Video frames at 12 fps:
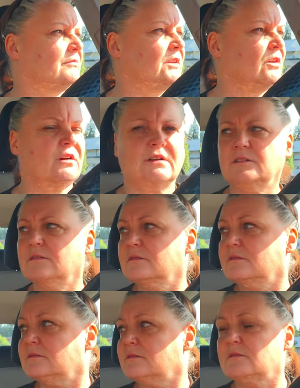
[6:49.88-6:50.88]
yarn
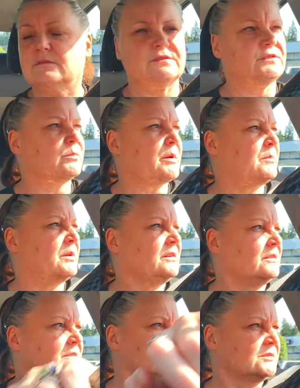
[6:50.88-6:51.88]
for my
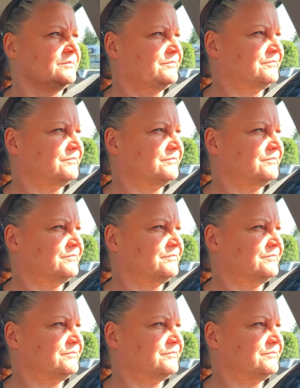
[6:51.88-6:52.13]
pickles.